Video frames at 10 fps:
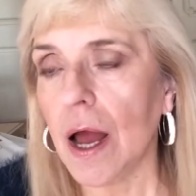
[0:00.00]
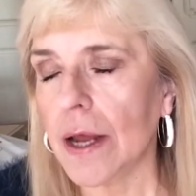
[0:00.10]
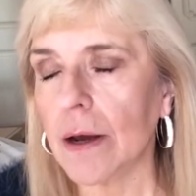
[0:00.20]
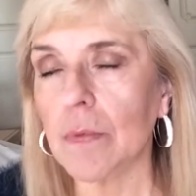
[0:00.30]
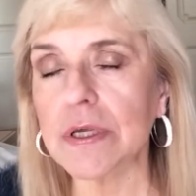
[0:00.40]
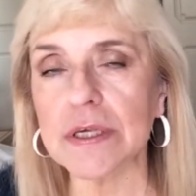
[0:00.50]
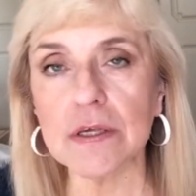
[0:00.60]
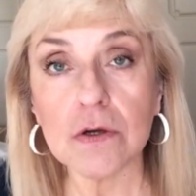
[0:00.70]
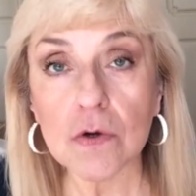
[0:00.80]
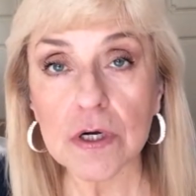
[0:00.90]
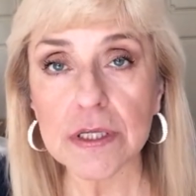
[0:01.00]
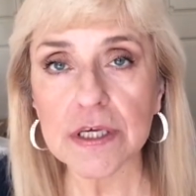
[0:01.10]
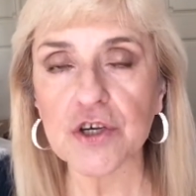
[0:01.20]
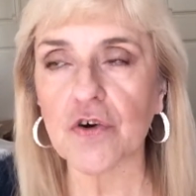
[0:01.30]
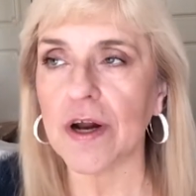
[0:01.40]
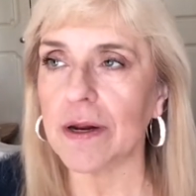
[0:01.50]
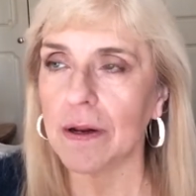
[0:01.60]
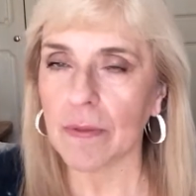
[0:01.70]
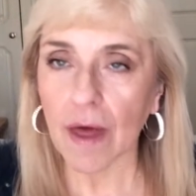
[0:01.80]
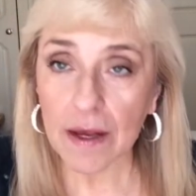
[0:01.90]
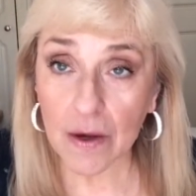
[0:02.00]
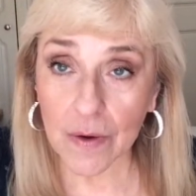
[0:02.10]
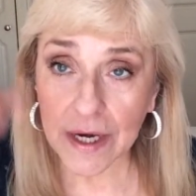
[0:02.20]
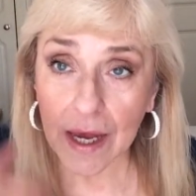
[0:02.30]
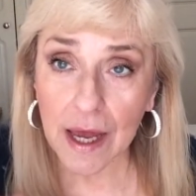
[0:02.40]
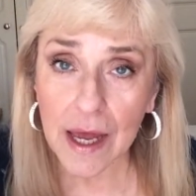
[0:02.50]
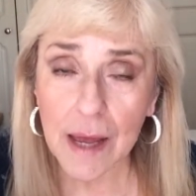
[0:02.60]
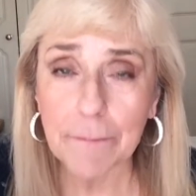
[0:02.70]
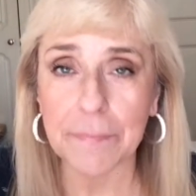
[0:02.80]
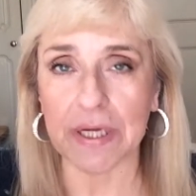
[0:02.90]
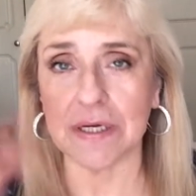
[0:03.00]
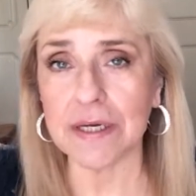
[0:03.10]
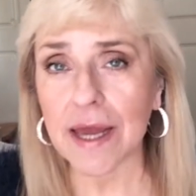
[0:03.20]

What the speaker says: And I would look at this crane and going up and